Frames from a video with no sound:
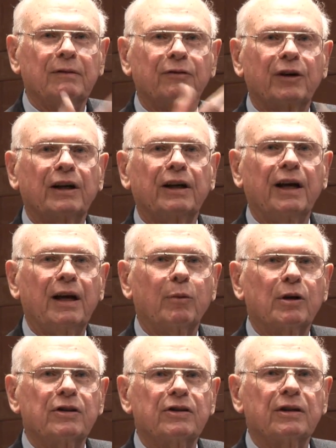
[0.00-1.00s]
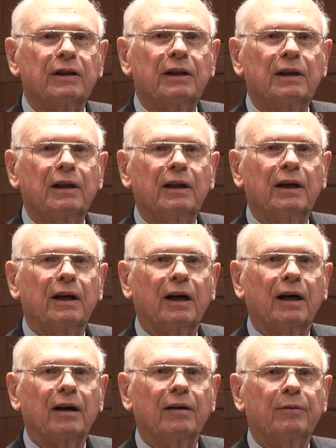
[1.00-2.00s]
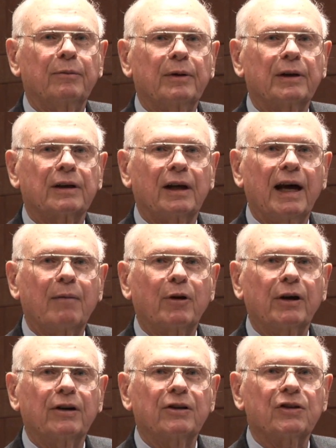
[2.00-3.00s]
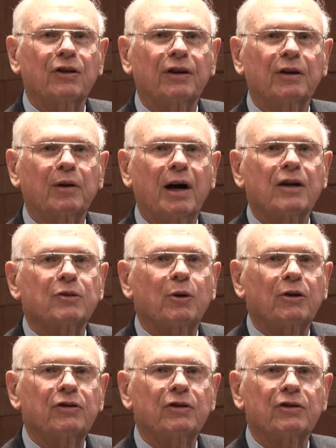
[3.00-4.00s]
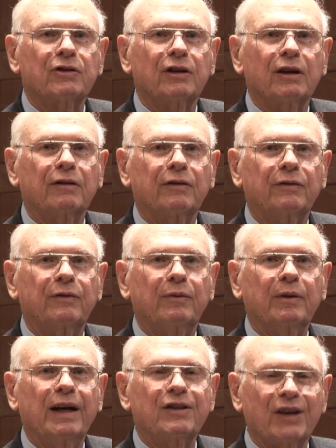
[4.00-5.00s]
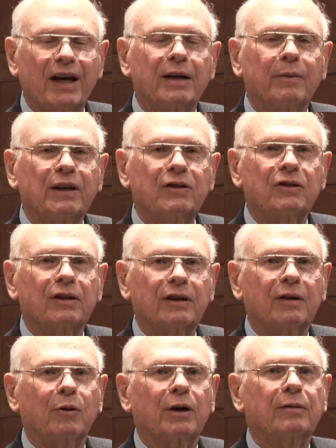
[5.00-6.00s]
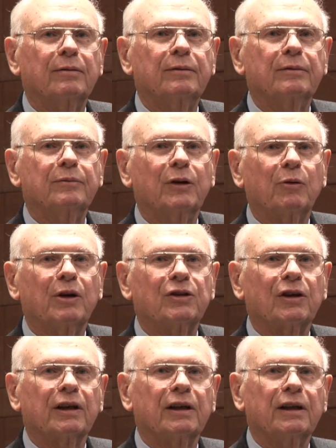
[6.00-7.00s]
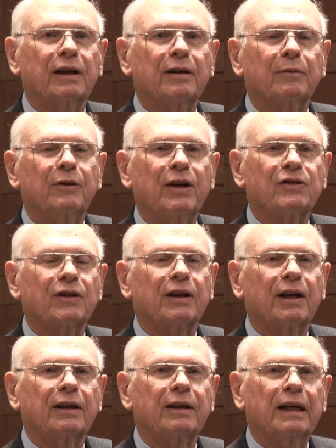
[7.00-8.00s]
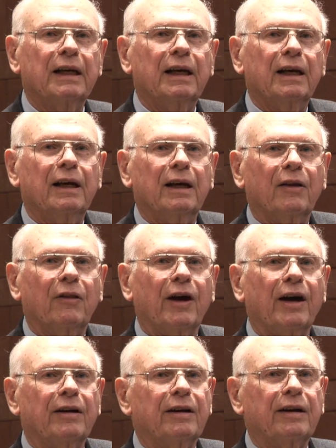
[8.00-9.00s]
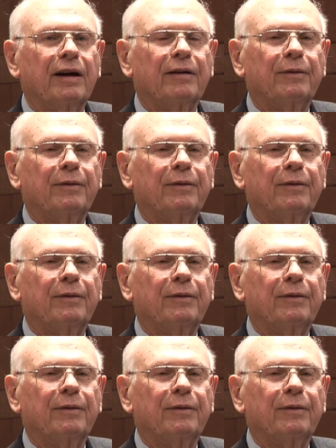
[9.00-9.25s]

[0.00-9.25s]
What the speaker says: friendly neighbors and collaborators in the cosmos instead of as enemies that they were originally designated. Then